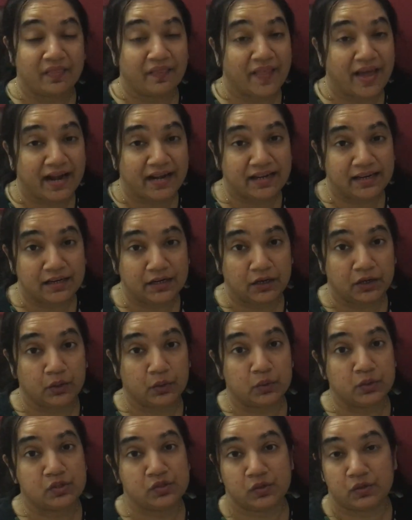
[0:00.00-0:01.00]
That
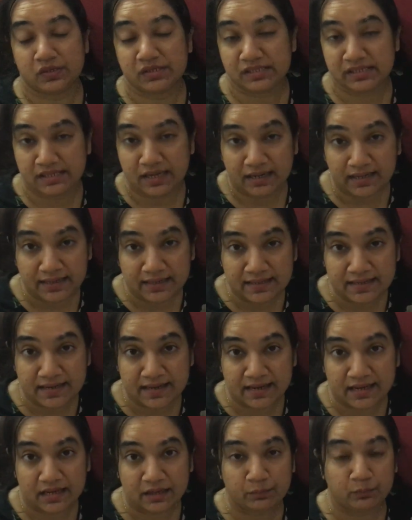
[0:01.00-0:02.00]
includes your study
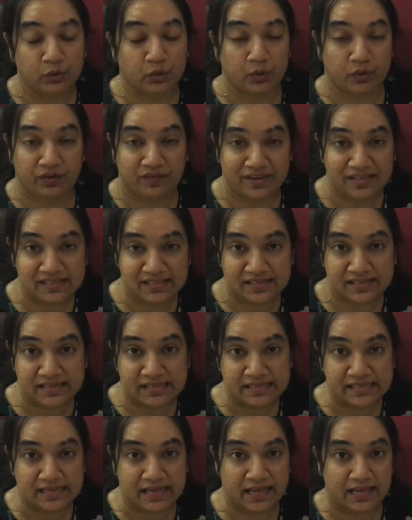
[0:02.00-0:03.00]
time, your
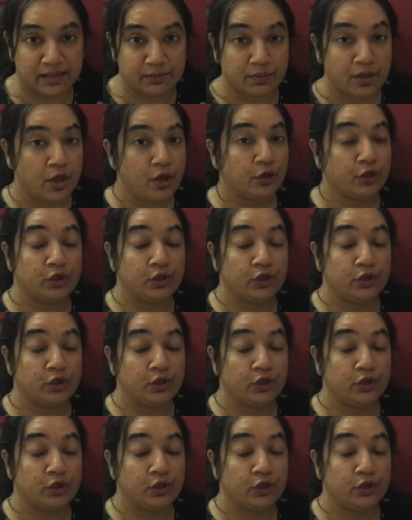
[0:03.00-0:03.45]
resting time,